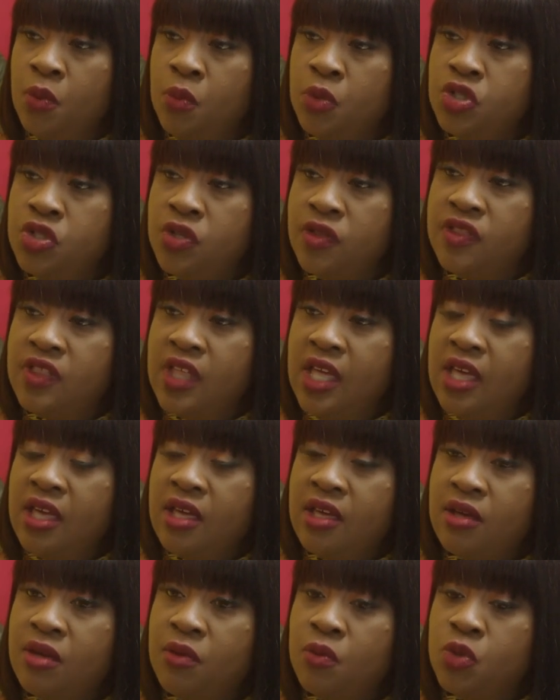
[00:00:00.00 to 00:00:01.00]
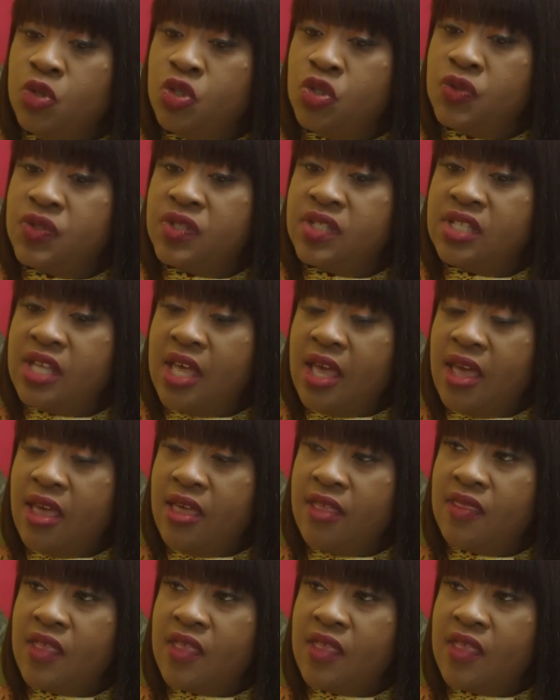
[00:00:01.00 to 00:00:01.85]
would you say